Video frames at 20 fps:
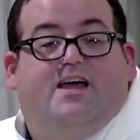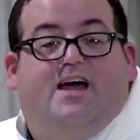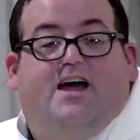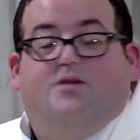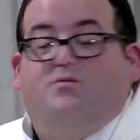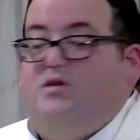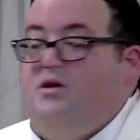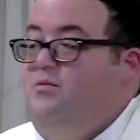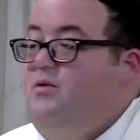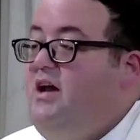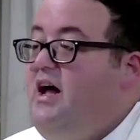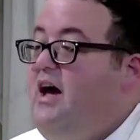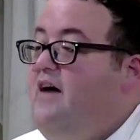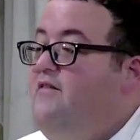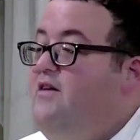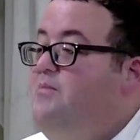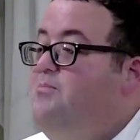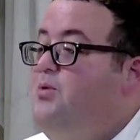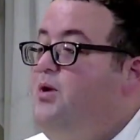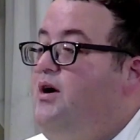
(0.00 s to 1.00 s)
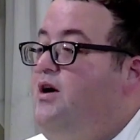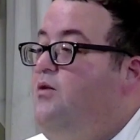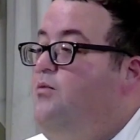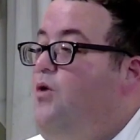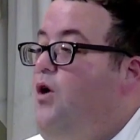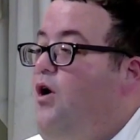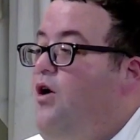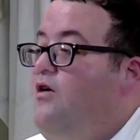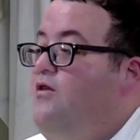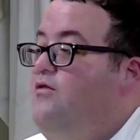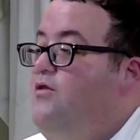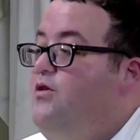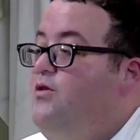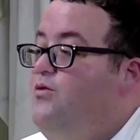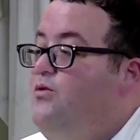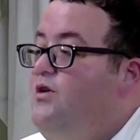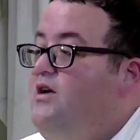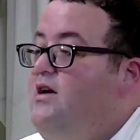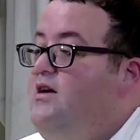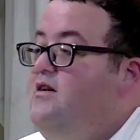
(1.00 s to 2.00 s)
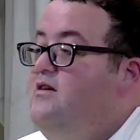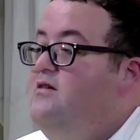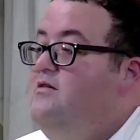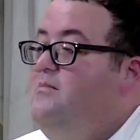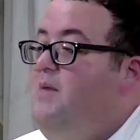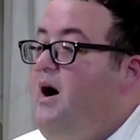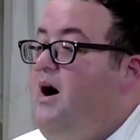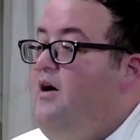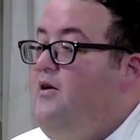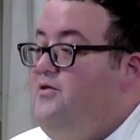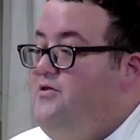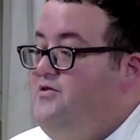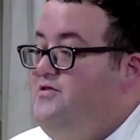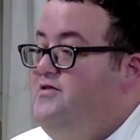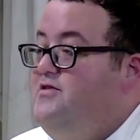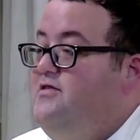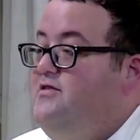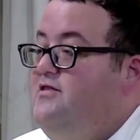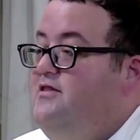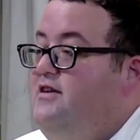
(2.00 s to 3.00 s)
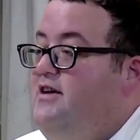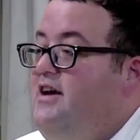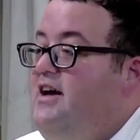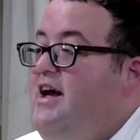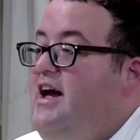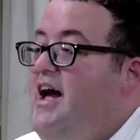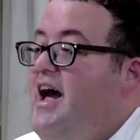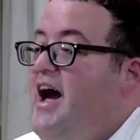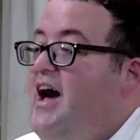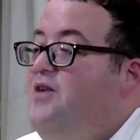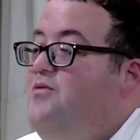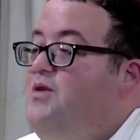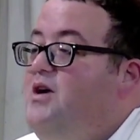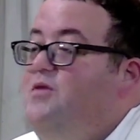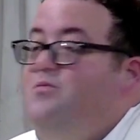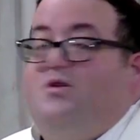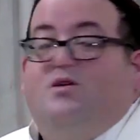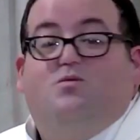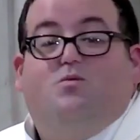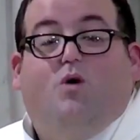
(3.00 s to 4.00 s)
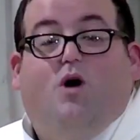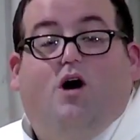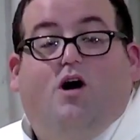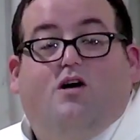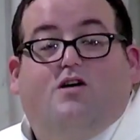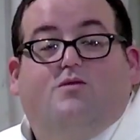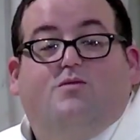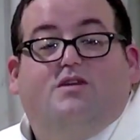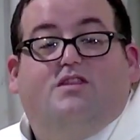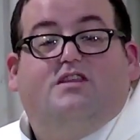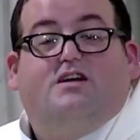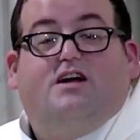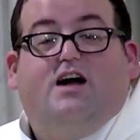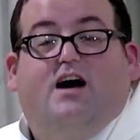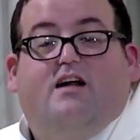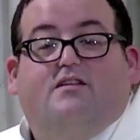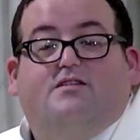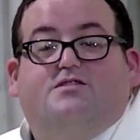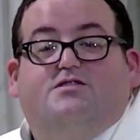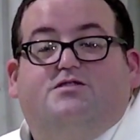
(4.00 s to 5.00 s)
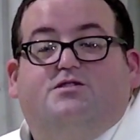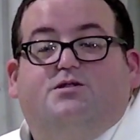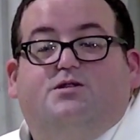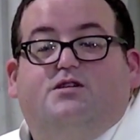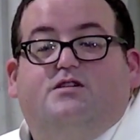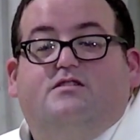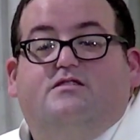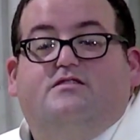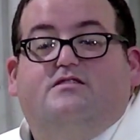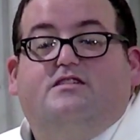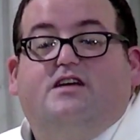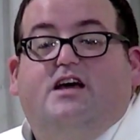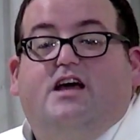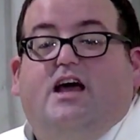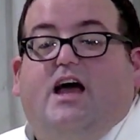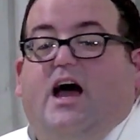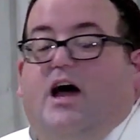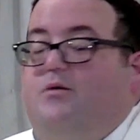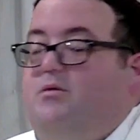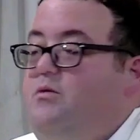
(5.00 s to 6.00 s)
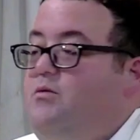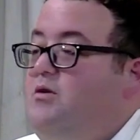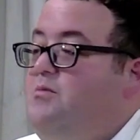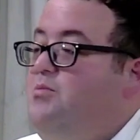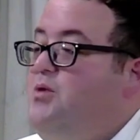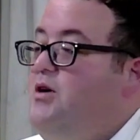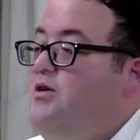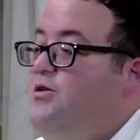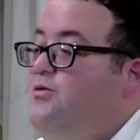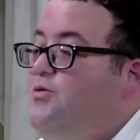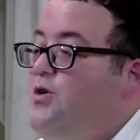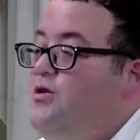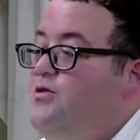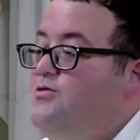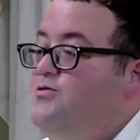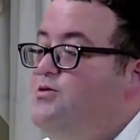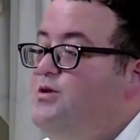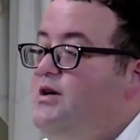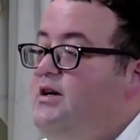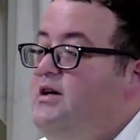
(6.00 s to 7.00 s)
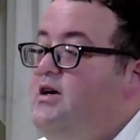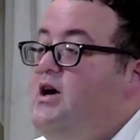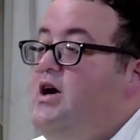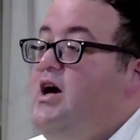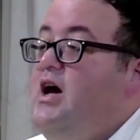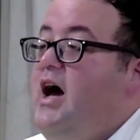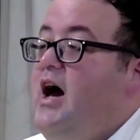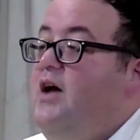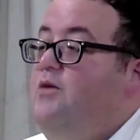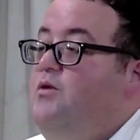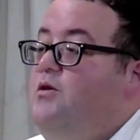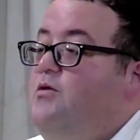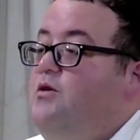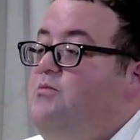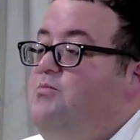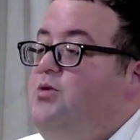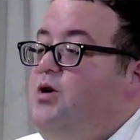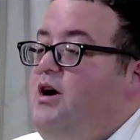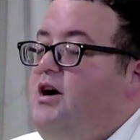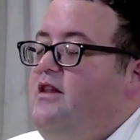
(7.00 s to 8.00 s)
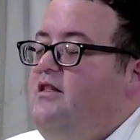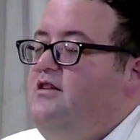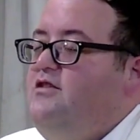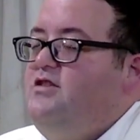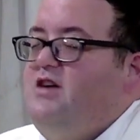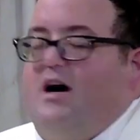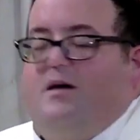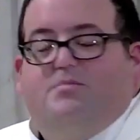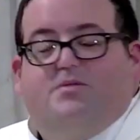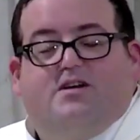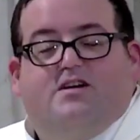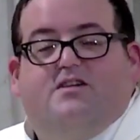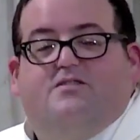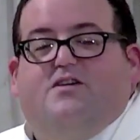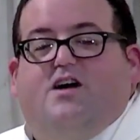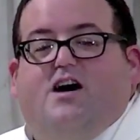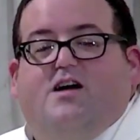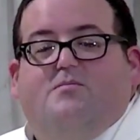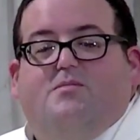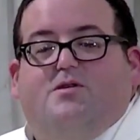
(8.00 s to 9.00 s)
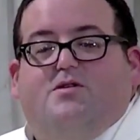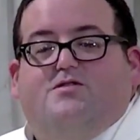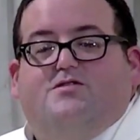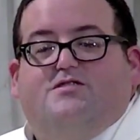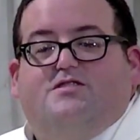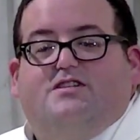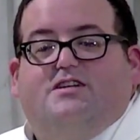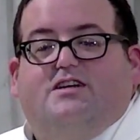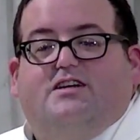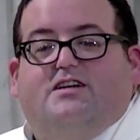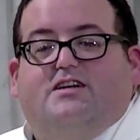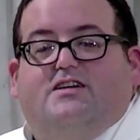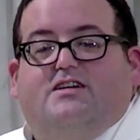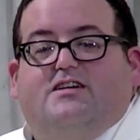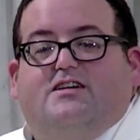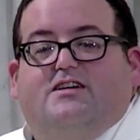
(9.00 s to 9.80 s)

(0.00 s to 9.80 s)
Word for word: and we would have a prayer walk for three miles. And we would walk with the college students and we would pray the rosary and we would pray the Chaplet of Divine Mercy.